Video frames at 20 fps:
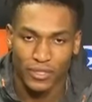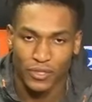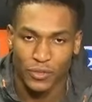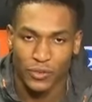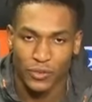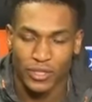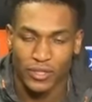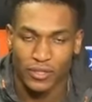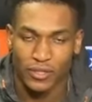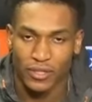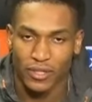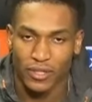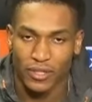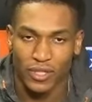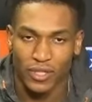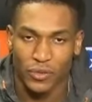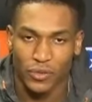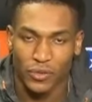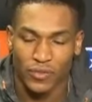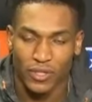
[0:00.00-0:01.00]
great
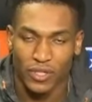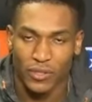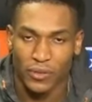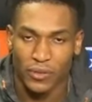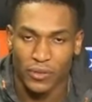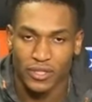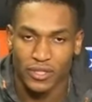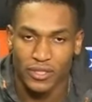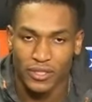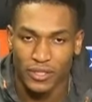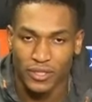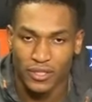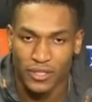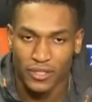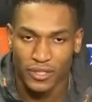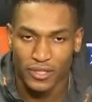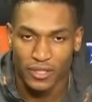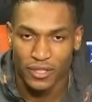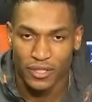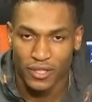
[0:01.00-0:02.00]
rivalry.
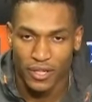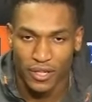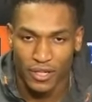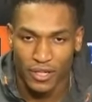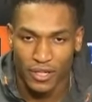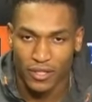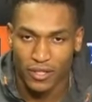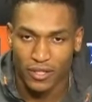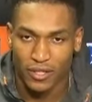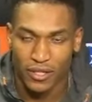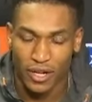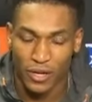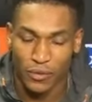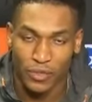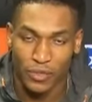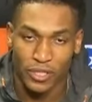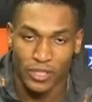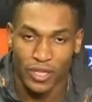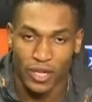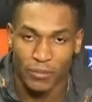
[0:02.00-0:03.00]

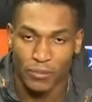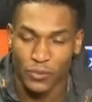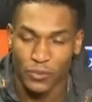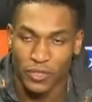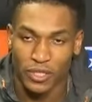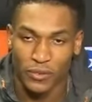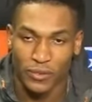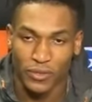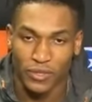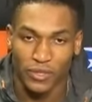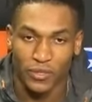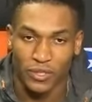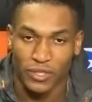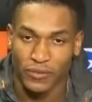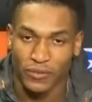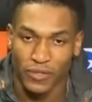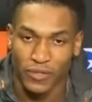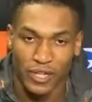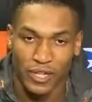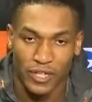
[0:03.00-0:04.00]
I'm really
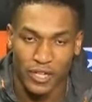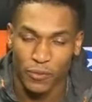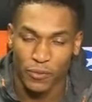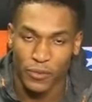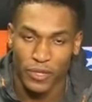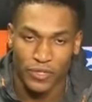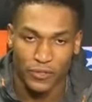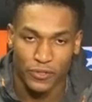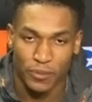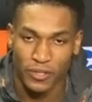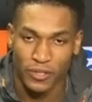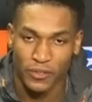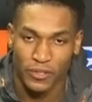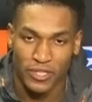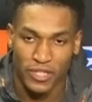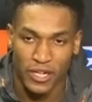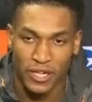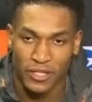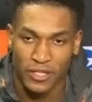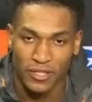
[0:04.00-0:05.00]
looking forward. I can't wait to play those
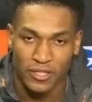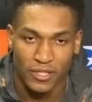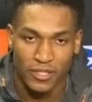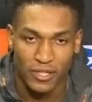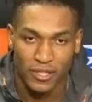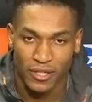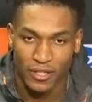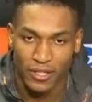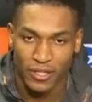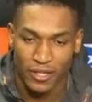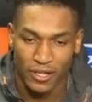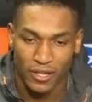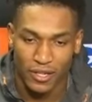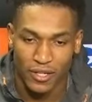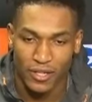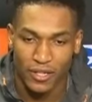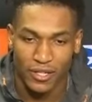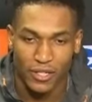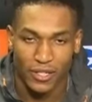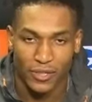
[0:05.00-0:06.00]
guys.
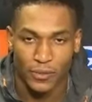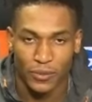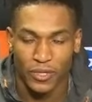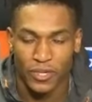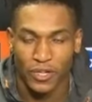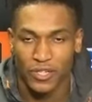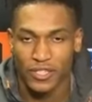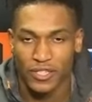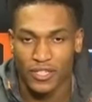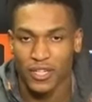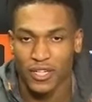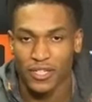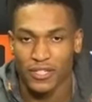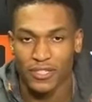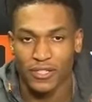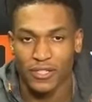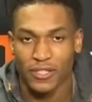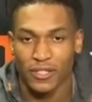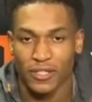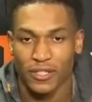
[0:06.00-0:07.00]
We lost
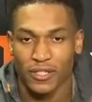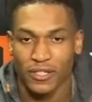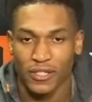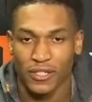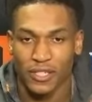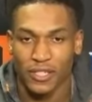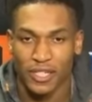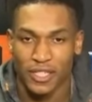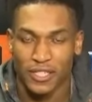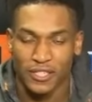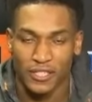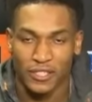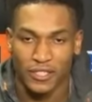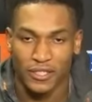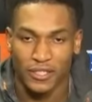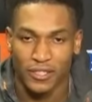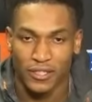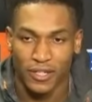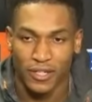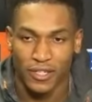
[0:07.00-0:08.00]
last year.
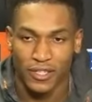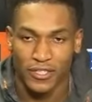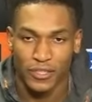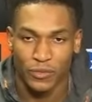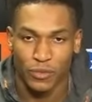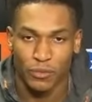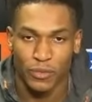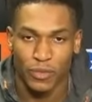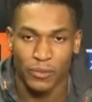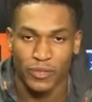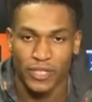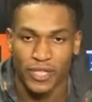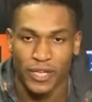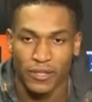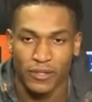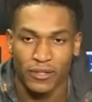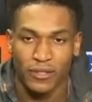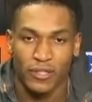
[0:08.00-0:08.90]
I still remember that.